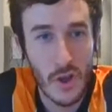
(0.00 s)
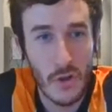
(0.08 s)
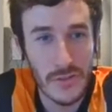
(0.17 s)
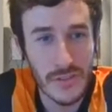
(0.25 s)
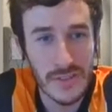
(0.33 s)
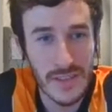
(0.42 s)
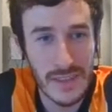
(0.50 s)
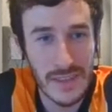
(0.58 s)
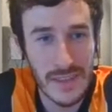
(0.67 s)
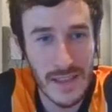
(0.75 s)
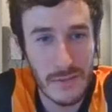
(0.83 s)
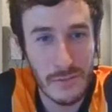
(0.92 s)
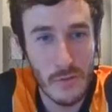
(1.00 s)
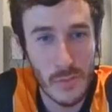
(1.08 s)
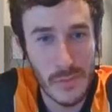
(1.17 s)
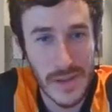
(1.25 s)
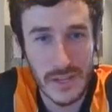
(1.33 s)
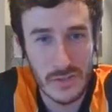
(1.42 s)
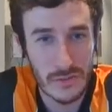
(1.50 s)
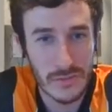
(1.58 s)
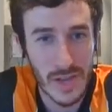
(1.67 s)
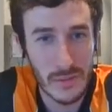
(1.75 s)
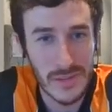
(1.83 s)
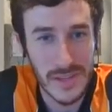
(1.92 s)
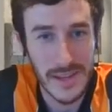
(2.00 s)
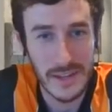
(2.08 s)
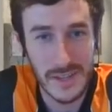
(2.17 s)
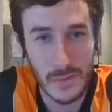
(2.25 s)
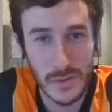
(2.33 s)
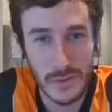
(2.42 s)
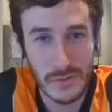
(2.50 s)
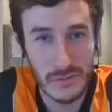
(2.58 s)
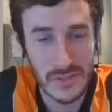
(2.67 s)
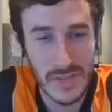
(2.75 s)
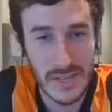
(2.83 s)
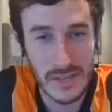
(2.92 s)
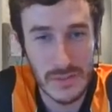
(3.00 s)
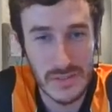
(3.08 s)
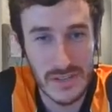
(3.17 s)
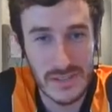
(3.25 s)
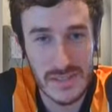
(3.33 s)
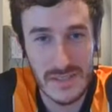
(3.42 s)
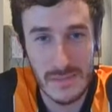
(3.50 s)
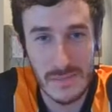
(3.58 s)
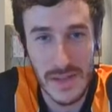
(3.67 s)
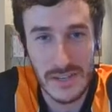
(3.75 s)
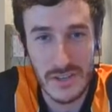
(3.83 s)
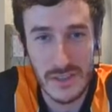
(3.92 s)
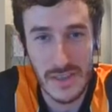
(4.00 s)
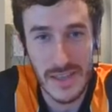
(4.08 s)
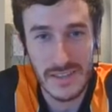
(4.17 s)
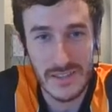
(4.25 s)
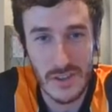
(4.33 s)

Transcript: Obviously, the former manager of Derby County when Rosenior was assistant manager there.